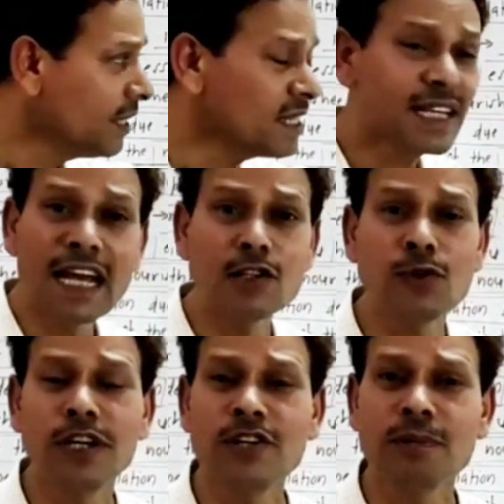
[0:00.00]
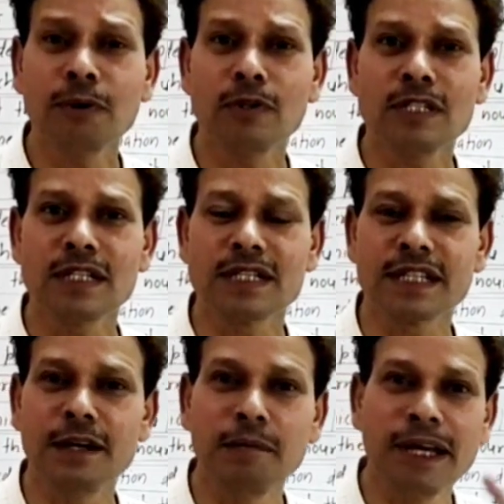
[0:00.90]
This gastrulation
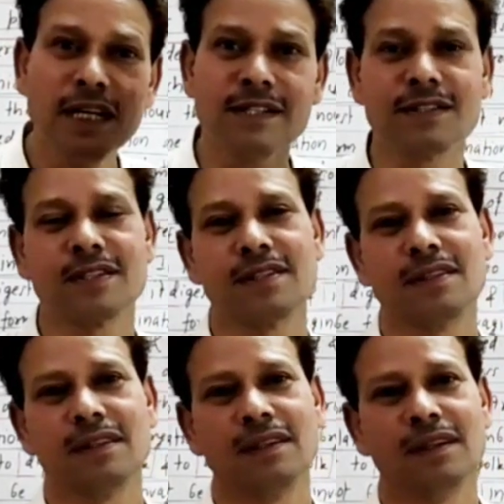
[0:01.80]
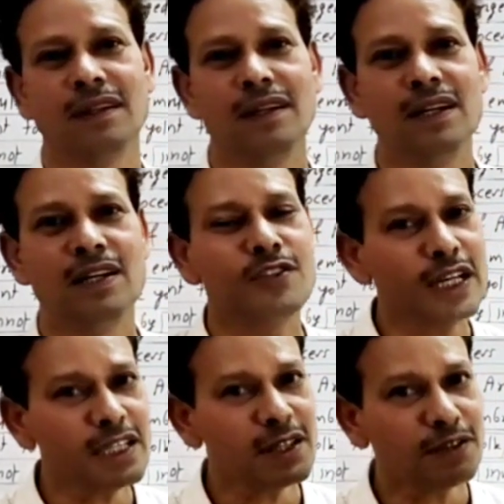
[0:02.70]
process, it begins
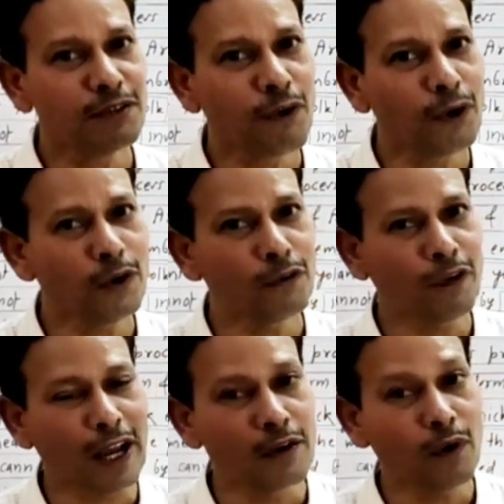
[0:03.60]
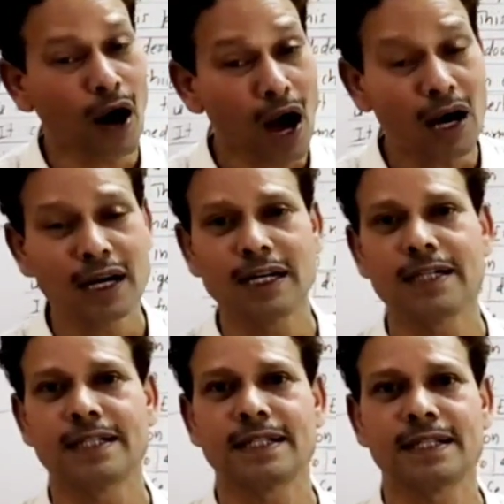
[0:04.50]
just 4 to 5
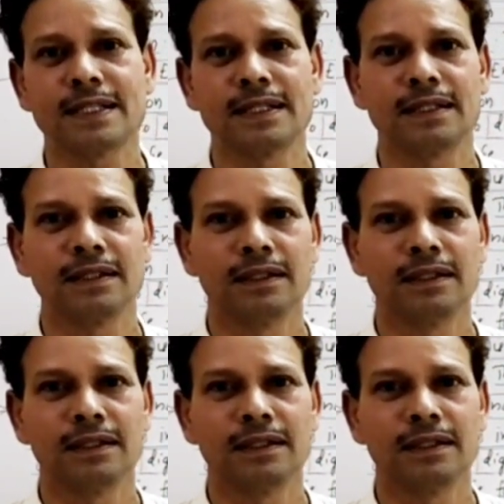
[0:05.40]
hours